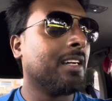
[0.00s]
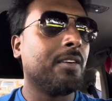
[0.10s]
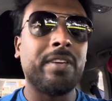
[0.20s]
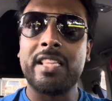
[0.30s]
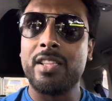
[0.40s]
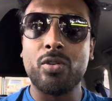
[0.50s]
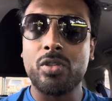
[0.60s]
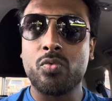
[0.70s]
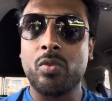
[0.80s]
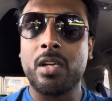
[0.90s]
Within
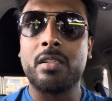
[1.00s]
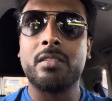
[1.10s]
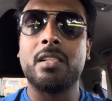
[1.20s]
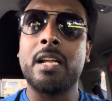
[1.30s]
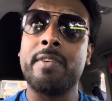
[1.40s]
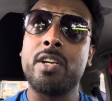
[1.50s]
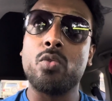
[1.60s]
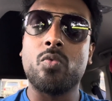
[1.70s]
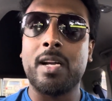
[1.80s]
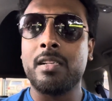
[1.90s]
those 11 to
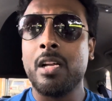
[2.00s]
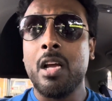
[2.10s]
1,